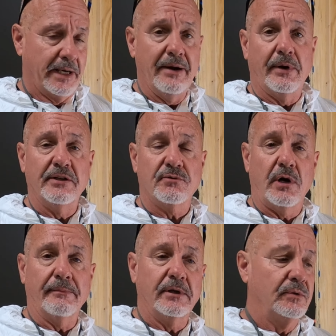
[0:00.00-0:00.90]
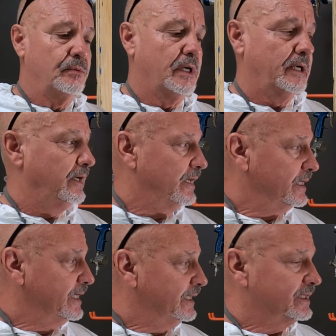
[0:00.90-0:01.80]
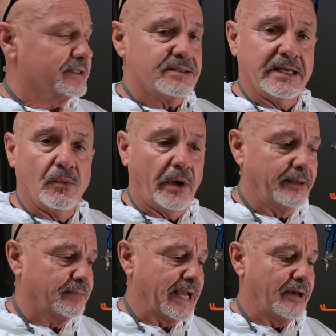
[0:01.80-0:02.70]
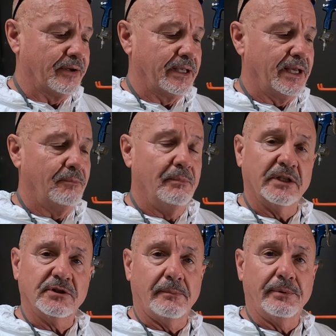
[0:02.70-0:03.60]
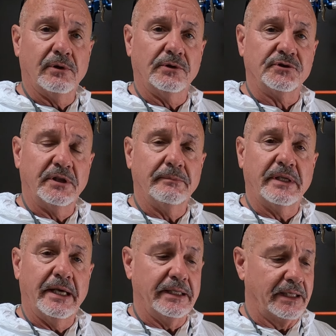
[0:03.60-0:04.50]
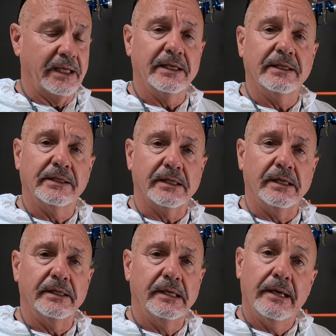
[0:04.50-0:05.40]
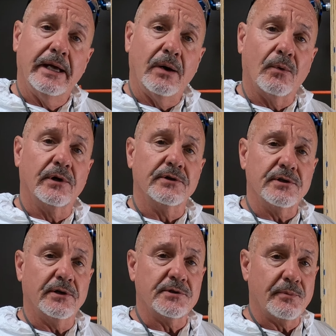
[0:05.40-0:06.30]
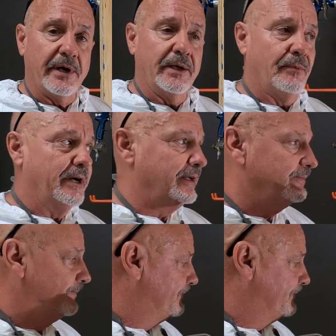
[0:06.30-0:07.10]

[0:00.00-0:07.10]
But anyway, so I'm gonna get this thing wiped down again, mix up a little Simtec, get it in the gun, and we're gonna start spraying away.